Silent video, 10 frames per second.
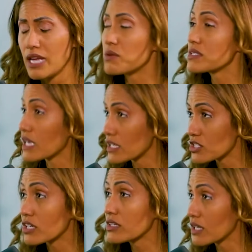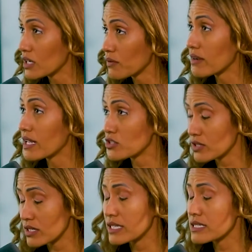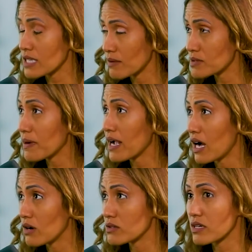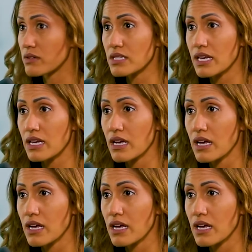He was like, "Start looking around, Andrea. It's time to buy a house." I was like,